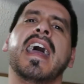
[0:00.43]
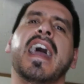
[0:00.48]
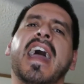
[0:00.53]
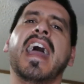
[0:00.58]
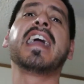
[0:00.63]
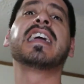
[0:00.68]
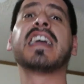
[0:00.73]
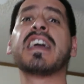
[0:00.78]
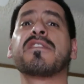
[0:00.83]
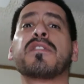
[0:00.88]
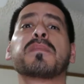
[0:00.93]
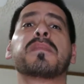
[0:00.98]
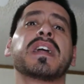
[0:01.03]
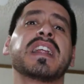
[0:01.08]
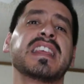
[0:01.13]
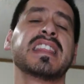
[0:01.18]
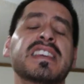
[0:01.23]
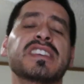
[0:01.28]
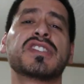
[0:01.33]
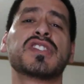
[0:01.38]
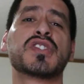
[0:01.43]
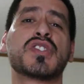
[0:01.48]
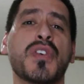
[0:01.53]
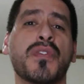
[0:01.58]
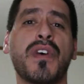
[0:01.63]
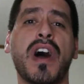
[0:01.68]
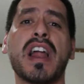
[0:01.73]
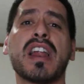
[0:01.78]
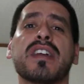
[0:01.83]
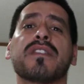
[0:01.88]
Hey everybody, this is
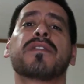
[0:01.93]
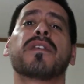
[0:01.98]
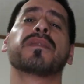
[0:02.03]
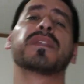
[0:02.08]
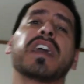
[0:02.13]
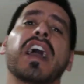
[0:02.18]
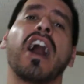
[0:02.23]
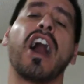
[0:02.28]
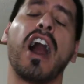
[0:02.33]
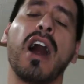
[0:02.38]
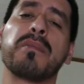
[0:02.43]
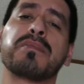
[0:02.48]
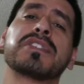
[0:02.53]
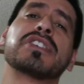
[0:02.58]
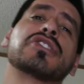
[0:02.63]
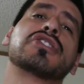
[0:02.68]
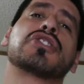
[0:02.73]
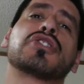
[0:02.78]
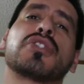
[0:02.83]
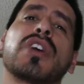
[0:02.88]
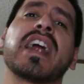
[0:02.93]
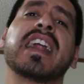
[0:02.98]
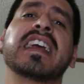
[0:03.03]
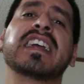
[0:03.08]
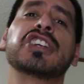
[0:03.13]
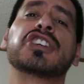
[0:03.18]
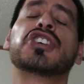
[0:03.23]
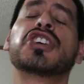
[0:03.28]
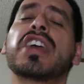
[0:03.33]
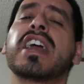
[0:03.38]
Giovanni from the Options
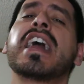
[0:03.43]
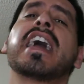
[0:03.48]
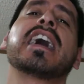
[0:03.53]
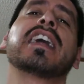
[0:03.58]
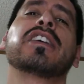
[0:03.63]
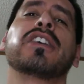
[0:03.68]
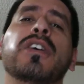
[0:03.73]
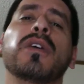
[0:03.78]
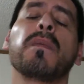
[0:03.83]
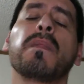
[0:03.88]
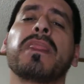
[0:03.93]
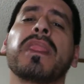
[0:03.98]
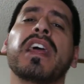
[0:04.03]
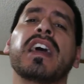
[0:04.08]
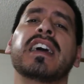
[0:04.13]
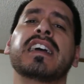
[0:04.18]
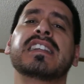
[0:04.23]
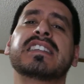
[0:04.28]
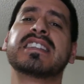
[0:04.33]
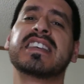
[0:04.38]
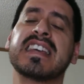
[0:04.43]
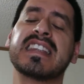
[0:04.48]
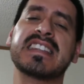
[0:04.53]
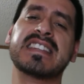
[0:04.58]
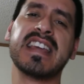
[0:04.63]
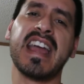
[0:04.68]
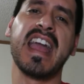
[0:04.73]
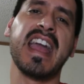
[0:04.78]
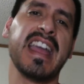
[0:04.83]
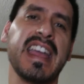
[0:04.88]
Trading Channel.
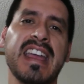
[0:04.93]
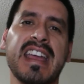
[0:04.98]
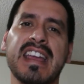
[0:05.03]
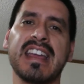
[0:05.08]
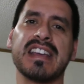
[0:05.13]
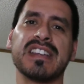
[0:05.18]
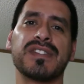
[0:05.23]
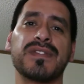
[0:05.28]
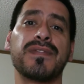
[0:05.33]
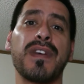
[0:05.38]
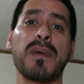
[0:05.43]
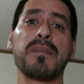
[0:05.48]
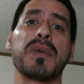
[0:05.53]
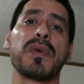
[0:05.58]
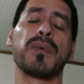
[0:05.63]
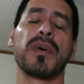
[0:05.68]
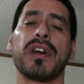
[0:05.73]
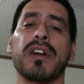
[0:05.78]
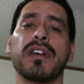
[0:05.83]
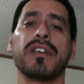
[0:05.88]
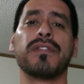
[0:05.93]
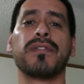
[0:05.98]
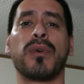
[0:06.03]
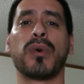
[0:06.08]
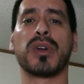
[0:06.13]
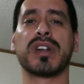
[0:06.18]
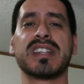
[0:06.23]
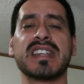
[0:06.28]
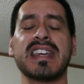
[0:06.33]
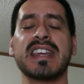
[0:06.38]
Today is February
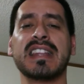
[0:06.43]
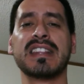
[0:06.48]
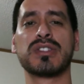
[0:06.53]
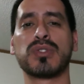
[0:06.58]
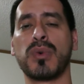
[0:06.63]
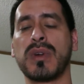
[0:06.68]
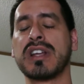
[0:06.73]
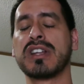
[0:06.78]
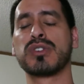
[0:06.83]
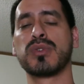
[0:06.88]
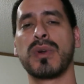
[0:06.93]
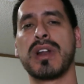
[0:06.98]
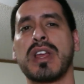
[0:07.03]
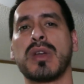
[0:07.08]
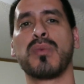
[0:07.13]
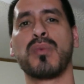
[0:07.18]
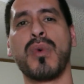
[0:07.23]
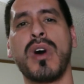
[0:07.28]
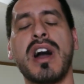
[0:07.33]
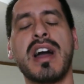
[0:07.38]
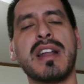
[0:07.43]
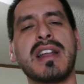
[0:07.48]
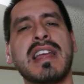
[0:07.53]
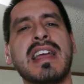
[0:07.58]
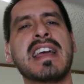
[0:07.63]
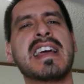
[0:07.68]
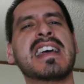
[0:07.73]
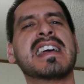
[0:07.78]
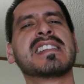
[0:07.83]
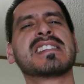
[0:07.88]
14, 2021.
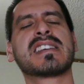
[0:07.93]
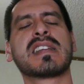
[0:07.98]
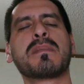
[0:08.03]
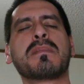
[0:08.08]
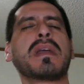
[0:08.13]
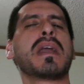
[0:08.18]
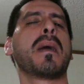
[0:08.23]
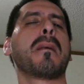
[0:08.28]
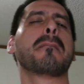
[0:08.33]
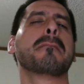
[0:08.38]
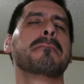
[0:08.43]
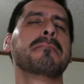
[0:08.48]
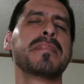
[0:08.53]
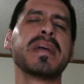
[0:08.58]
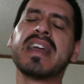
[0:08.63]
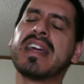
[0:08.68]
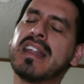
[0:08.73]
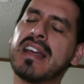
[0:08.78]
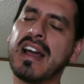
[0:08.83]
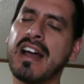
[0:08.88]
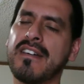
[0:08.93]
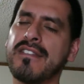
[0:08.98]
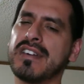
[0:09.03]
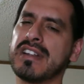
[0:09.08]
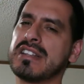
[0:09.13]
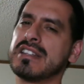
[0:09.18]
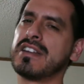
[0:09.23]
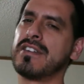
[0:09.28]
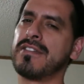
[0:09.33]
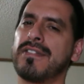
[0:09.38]
It's going to be a bit of
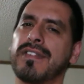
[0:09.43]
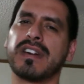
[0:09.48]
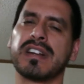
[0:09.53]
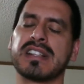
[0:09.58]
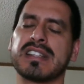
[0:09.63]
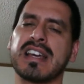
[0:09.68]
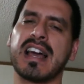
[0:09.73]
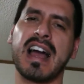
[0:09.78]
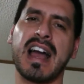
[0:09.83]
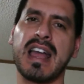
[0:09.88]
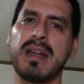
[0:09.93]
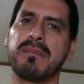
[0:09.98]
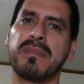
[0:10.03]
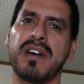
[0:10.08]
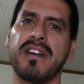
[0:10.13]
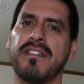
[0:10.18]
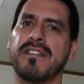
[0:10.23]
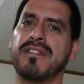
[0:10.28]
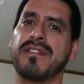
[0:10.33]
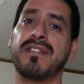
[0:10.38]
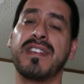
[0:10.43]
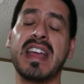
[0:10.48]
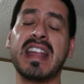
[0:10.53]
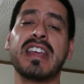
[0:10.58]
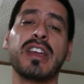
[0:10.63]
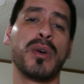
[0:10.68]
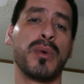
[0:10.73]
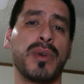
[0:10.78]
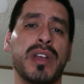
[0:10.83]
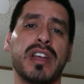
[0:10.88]
a different type of
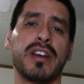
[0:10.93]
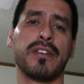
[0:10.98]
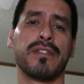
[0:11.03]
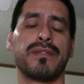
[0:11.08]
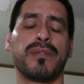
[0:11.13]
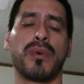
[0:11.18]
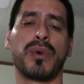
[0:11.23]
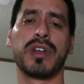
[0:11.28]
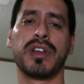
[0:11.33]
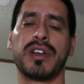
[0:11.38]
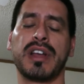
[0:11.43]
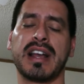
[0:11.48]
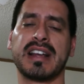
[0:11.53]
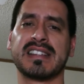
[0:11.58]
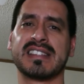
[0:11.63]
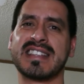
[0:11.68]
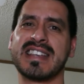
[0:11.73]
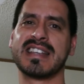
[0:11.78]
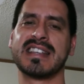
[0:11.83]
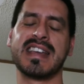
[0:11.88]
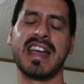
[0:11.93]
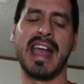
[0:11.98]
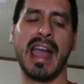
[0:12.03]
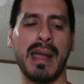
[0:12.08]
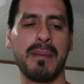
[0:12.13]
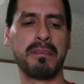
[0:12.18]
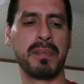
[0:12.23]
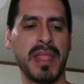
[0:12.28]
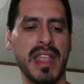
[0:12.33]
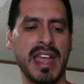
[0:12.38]
video here for you guys
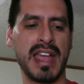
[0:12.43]
today.